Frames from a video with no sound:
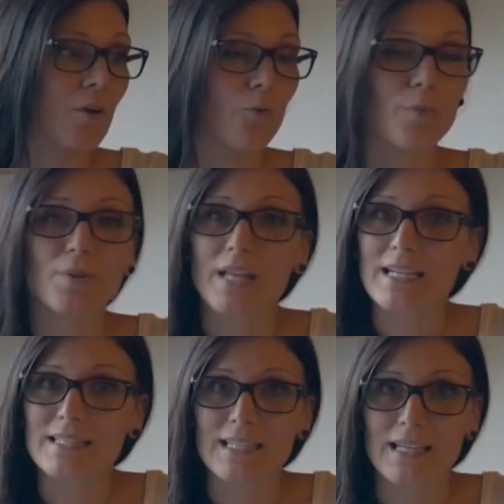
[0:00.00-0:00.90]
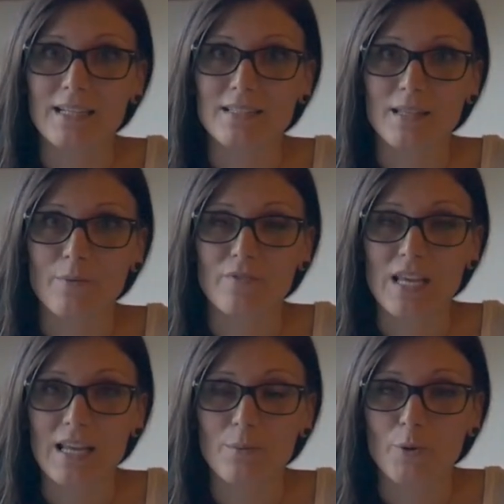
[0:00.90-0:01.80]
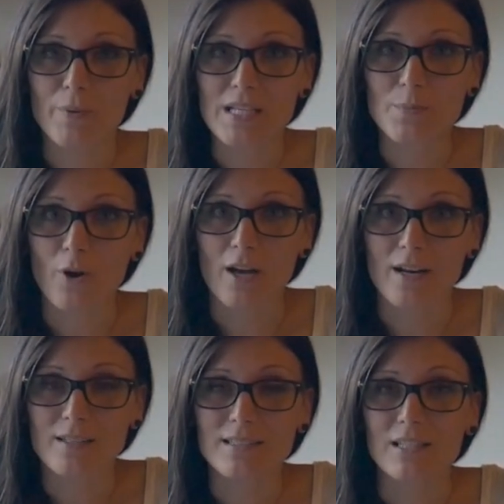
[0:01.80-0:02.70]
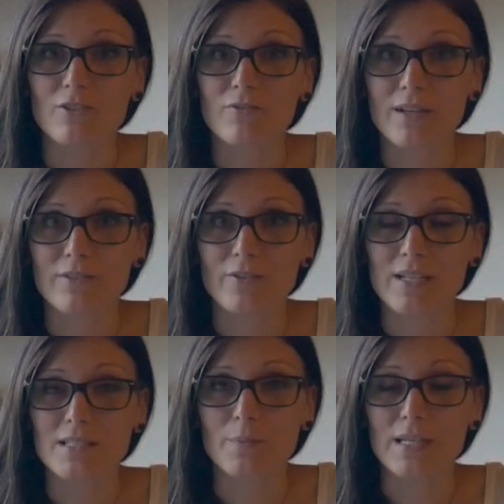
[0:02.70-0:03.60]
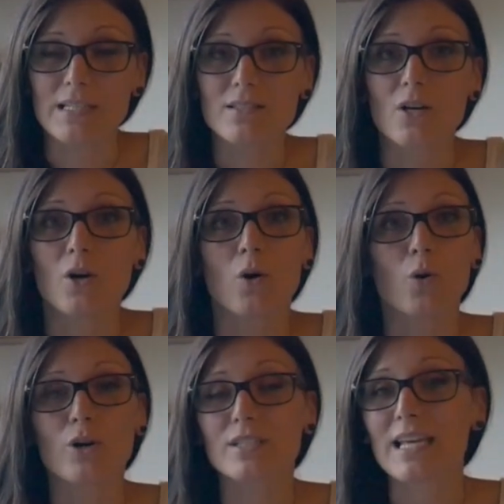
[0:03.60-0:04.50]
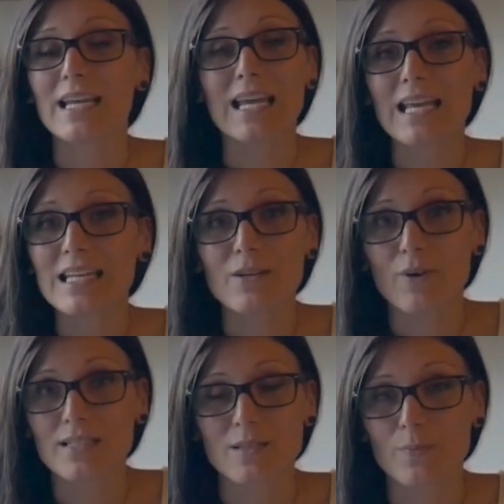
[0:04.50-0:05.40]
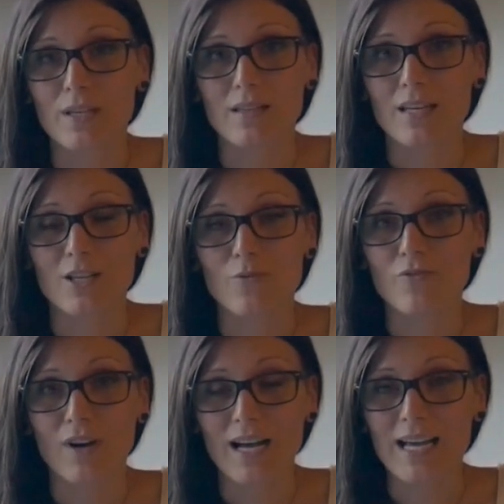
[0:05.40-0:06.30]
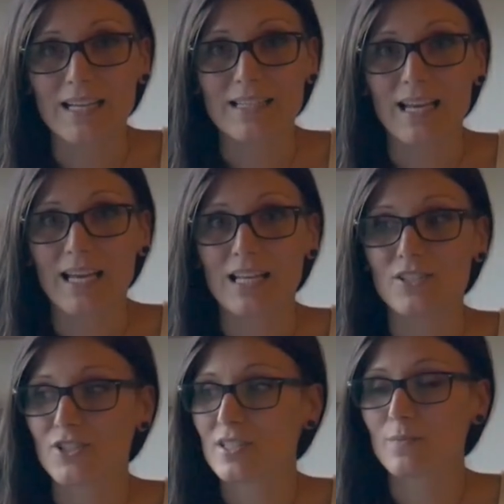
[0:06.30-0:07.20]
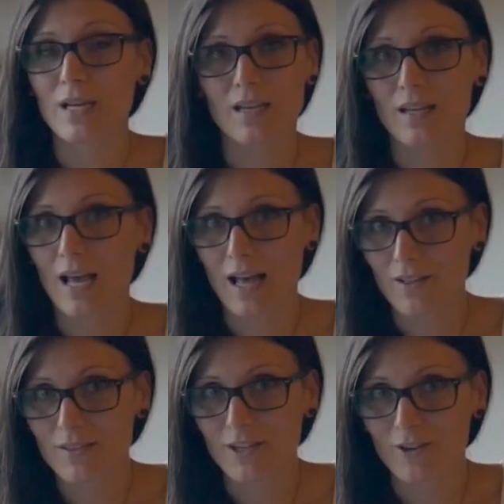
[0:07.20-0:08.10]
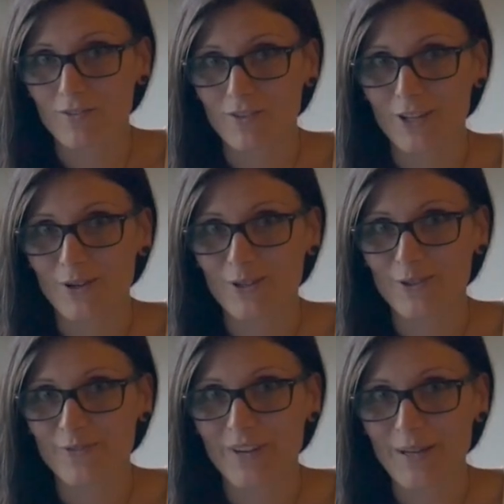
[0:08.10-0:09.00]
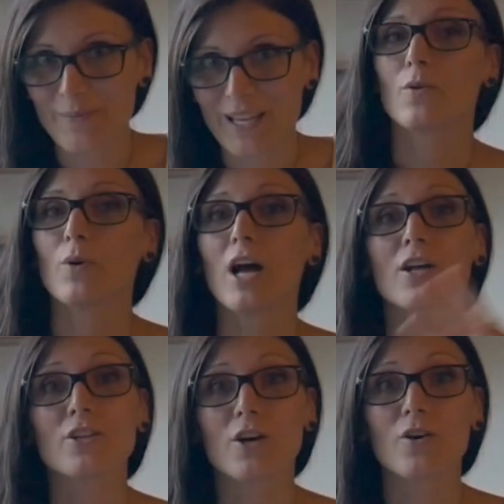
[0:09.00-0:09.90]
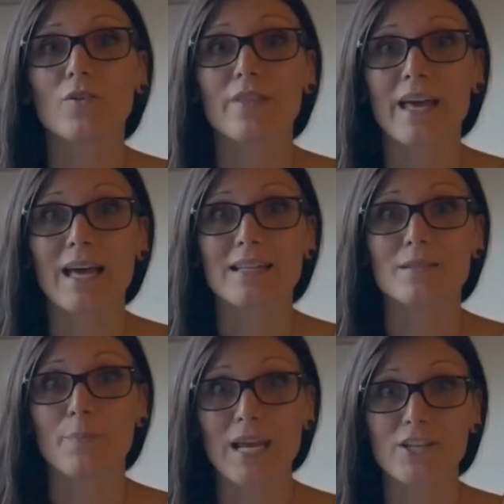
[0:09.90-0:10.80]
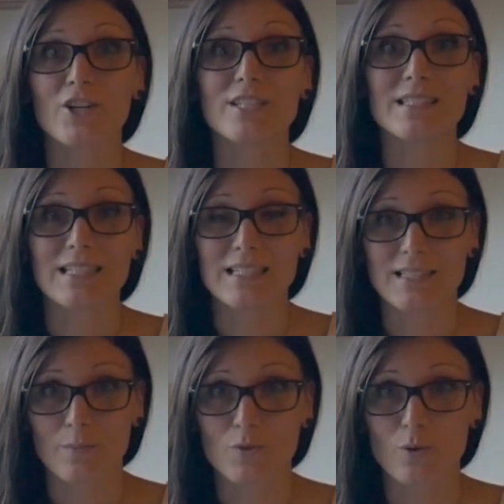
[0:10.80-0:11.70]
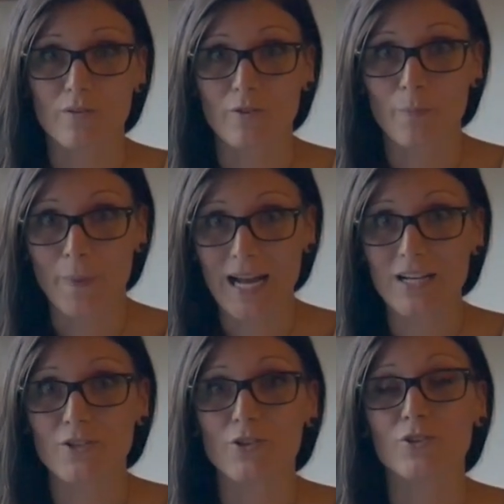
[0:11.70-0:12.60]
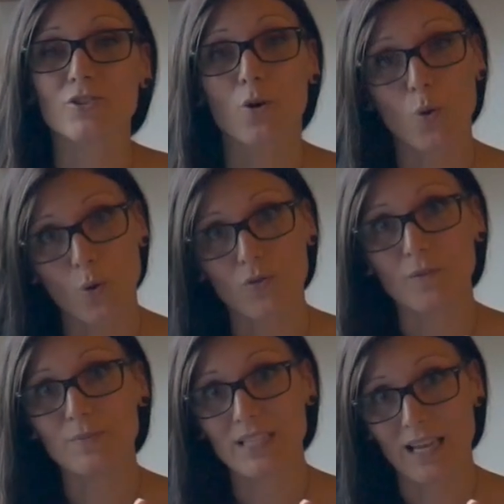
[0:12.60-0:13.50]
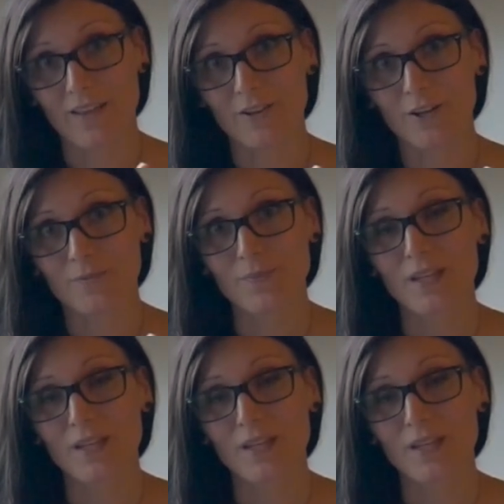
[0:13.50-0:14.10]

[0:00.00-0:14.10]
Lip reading: replacing some of the animal-based products in your favorite recipes, or take any recipe that you find and just make it healthier for you and your family. We all know that baked goods need some sort of a binder to hold them together,